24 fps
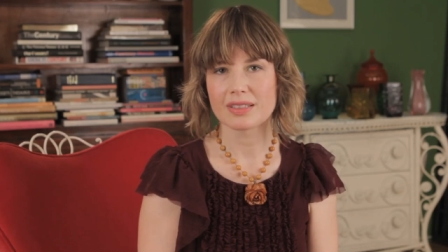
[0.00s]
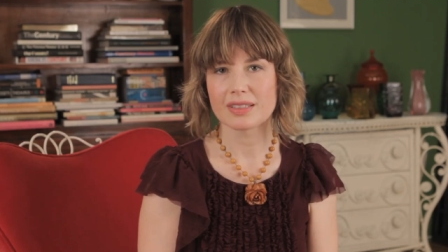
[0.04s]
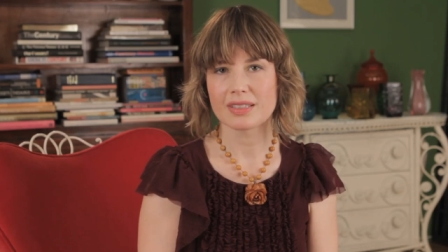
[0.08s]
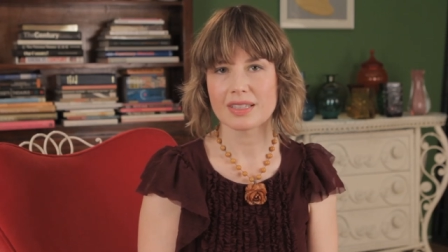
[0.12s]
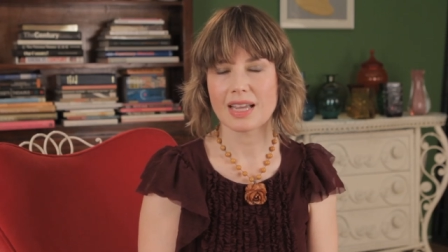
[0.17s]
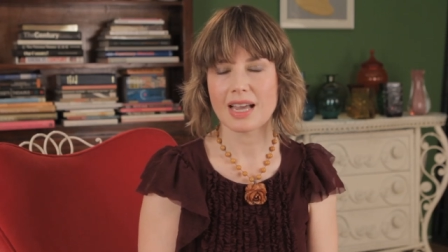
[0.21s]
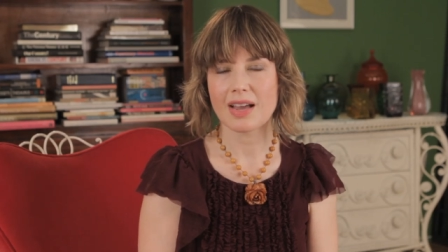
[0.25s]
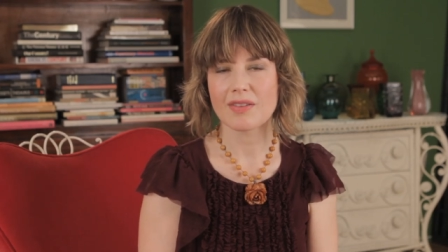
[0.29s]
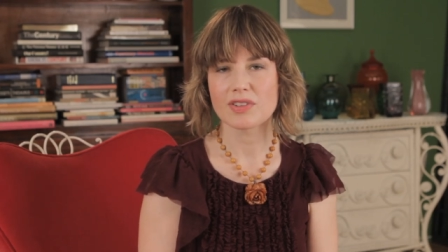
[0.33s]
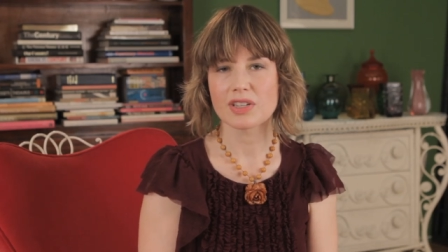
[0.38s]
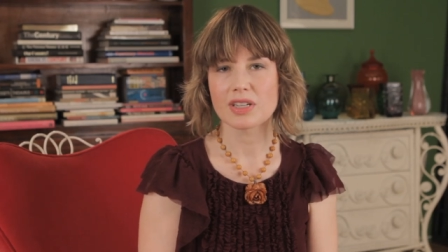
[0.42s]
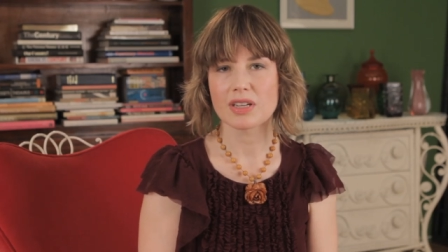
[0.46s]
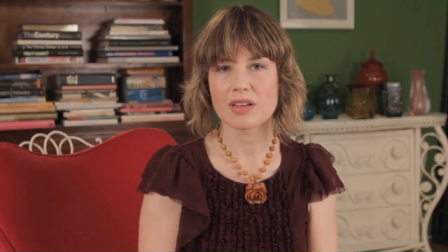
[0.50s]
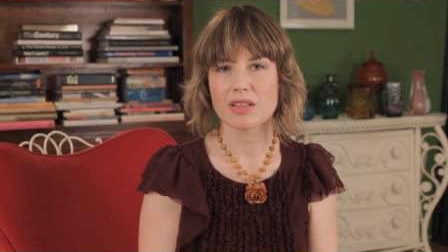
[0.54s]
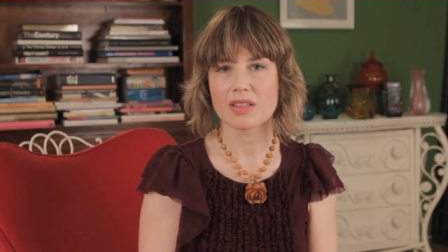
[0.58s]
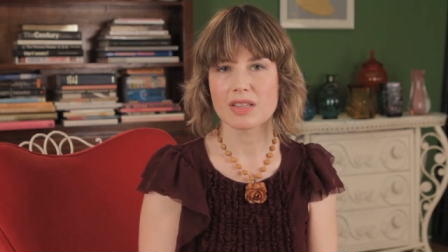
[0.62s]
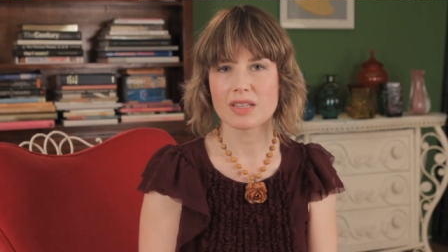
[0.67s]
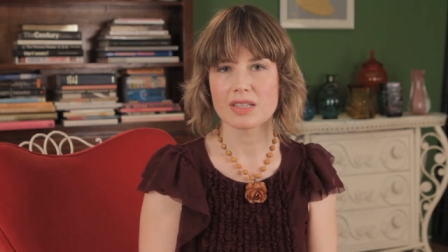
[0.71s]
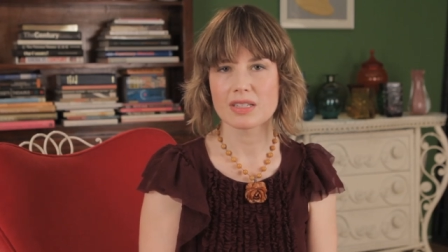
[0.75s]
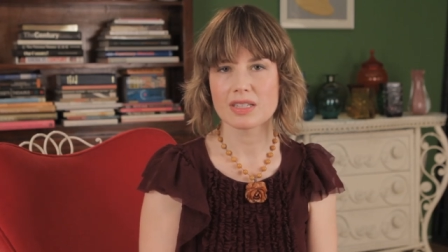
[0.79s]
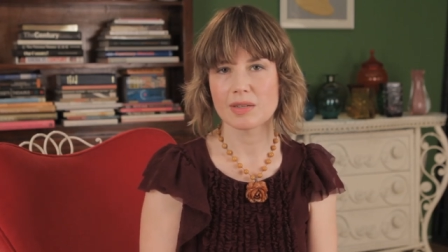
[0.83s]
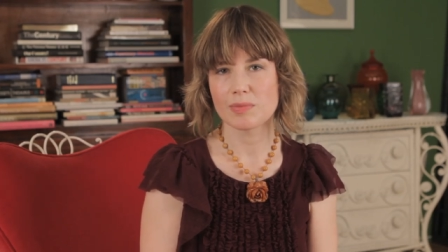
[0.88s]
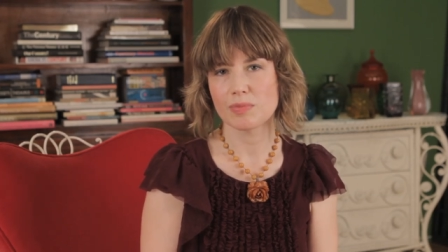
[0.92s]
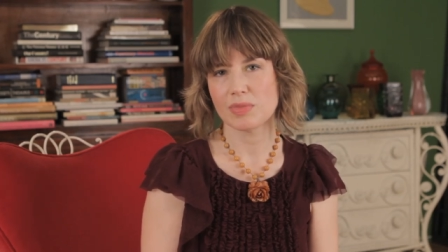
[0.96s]
You have to go to
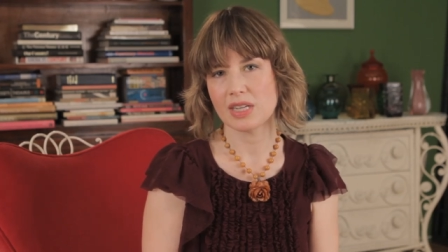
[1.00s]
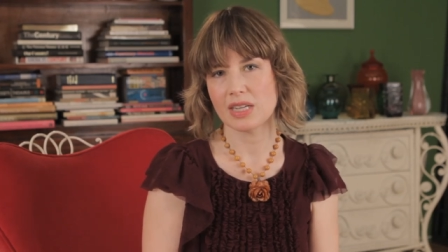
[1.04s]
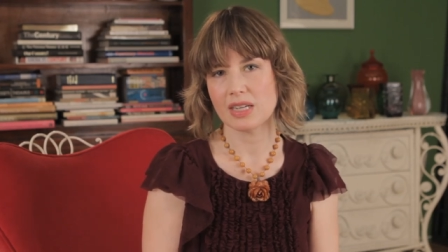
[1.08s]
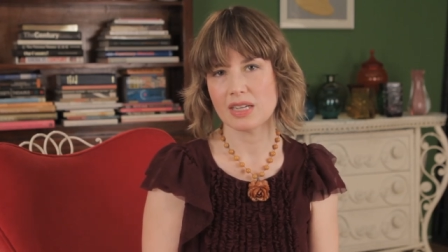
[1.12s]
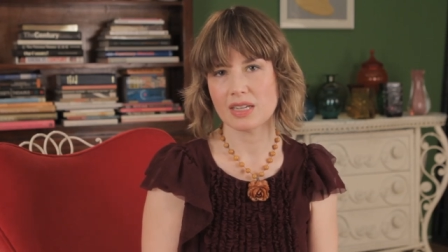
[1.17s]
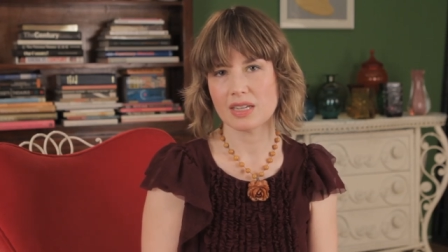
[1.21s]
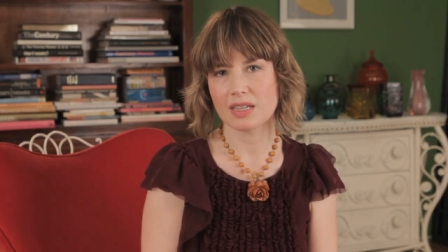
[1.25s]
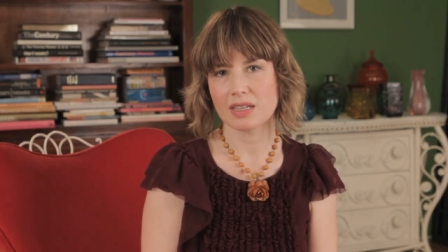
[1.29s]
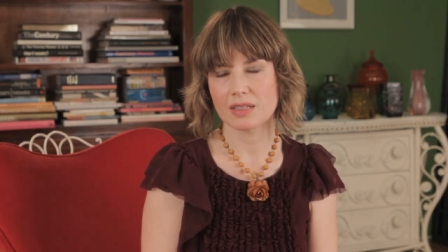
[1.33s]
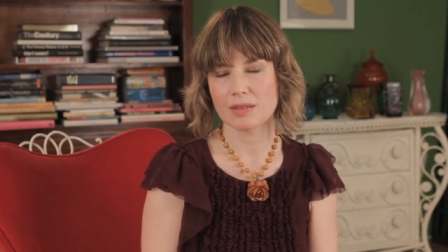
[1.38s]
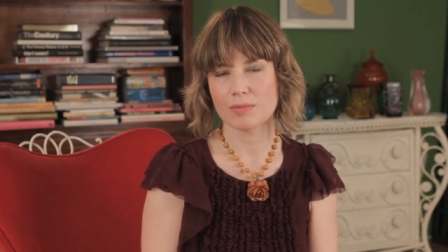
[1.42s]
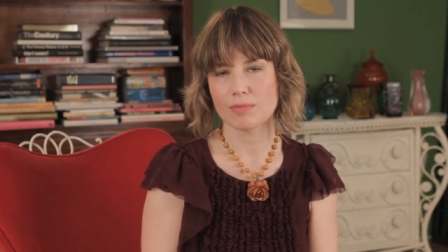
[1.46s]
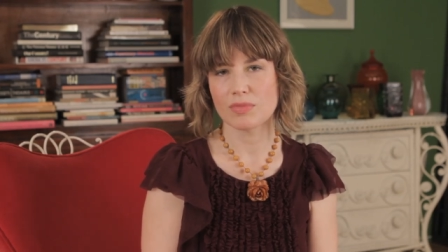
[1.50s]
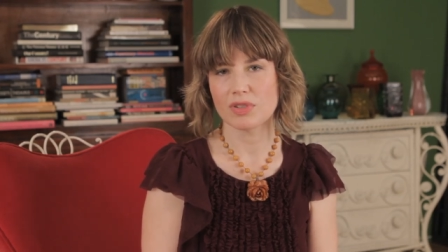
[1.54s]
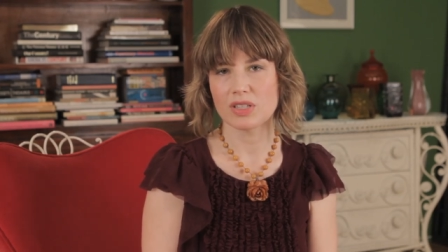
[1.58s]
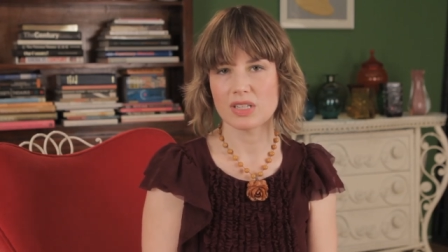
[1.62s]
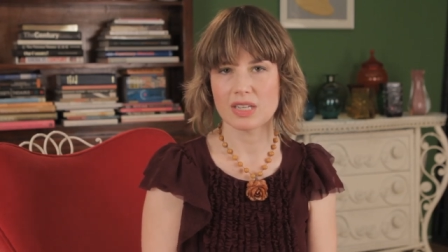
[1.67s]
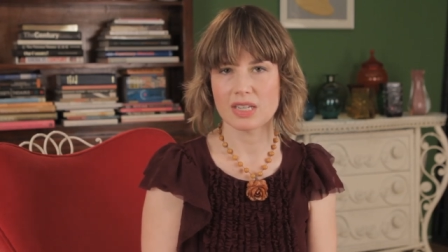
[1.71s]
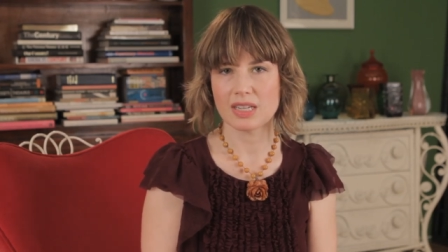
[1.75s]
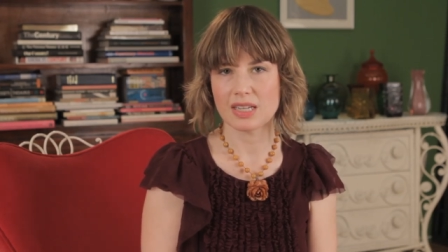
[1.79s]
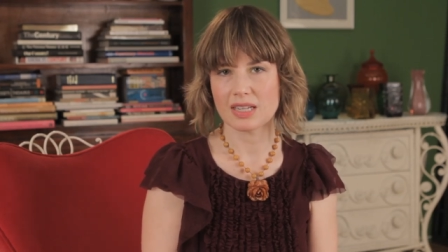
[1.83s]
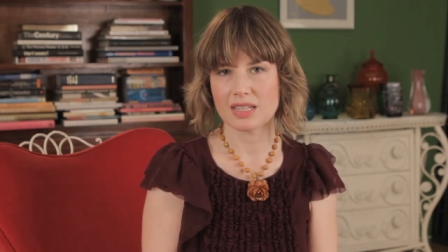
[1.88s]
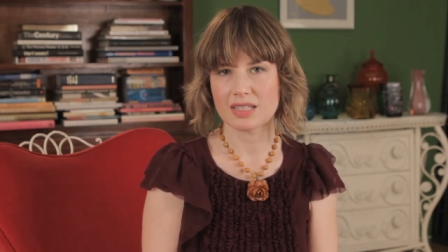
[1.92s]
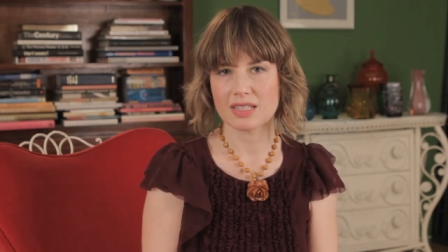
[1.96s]
the Diptyque
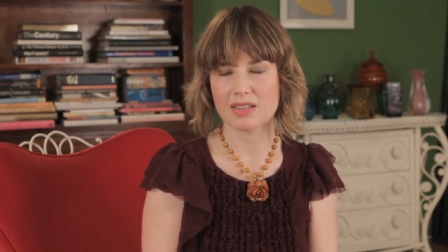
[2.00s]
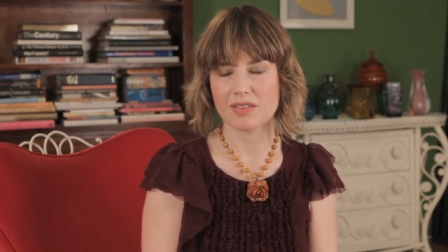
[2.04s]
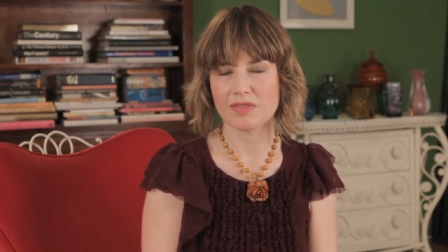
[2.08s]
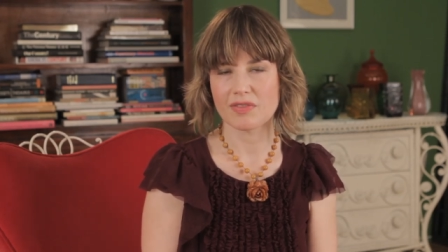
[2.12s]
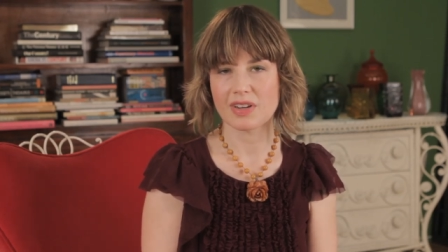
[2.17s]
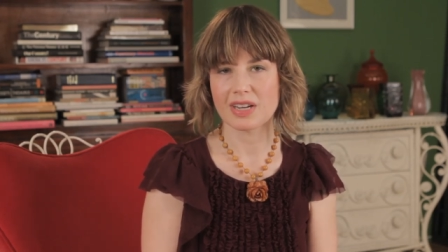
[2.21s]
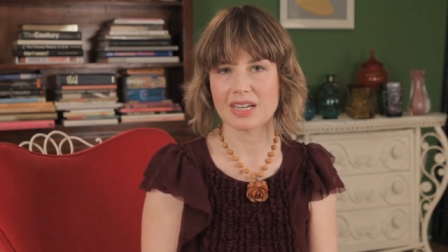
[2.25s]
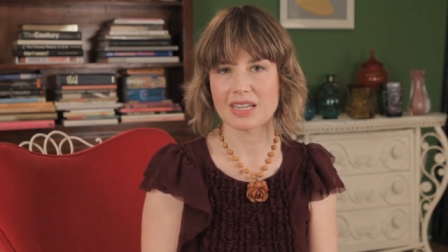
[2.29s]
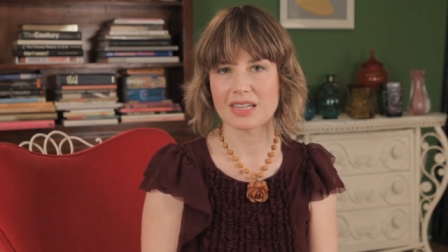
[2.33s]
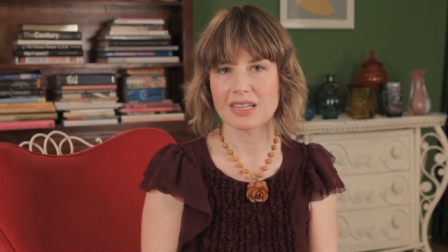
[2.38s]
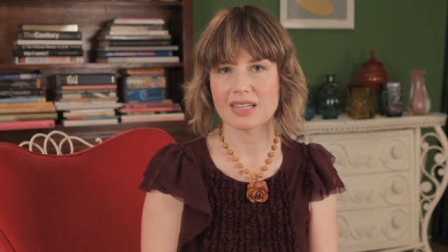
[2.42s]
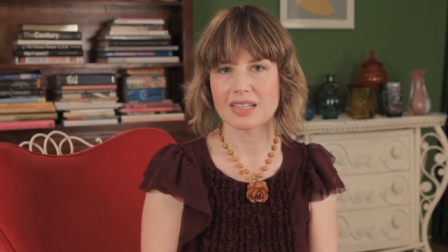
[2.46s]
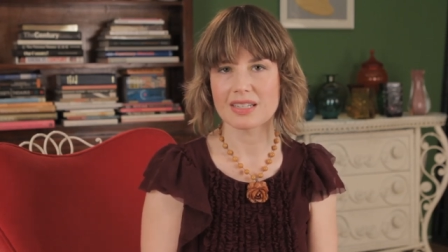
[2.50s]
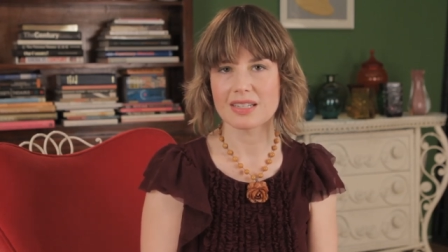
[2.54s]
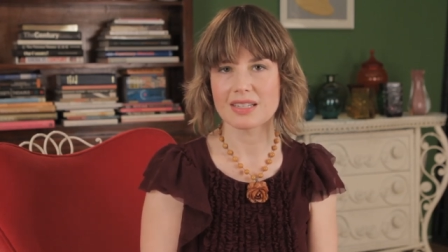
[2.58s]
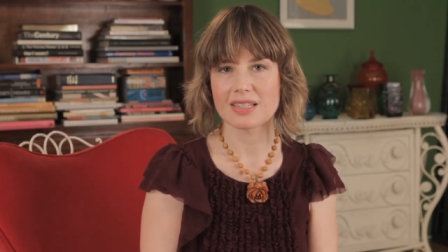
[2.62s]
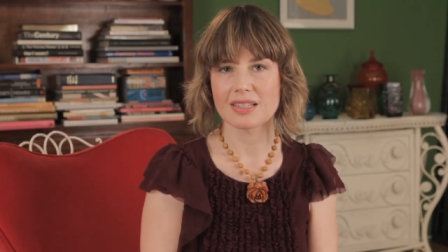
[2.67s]
boutiques to find it,